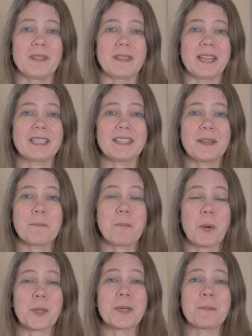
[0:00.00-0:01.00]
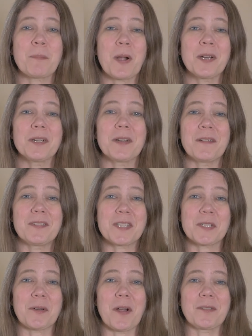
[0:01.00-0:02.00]
That's an important part of a
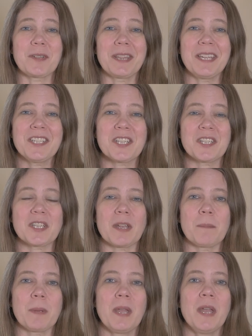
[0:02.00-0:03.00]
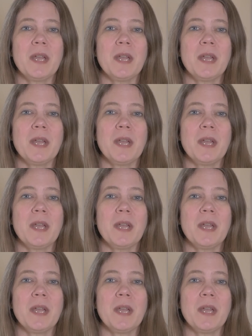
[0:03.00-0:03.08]
strong relationship.